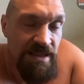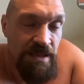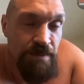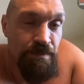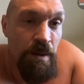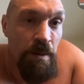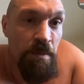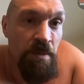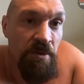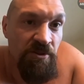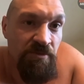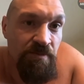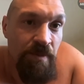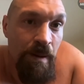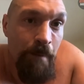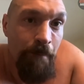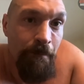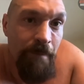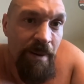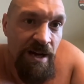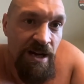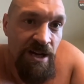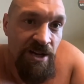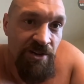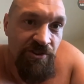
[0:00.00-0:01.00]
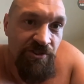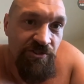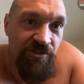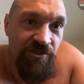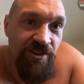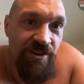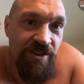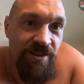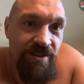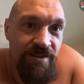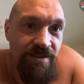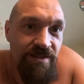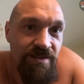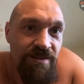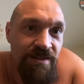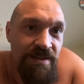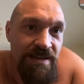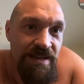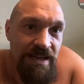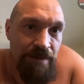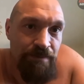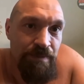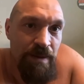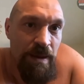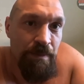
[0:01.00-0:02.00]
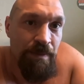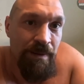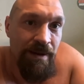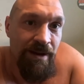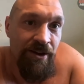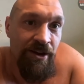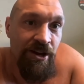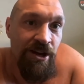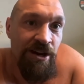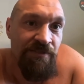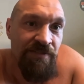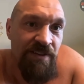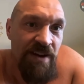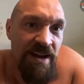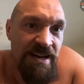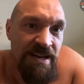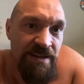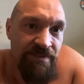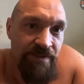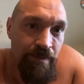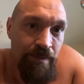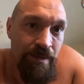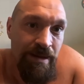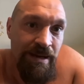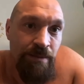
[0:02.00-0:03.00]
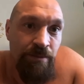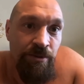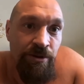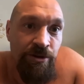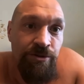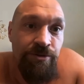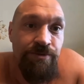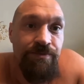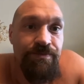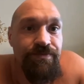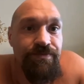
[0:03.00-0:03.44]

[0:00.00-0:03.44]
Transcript: the bubble's been burst and people are not afraid of him anymore.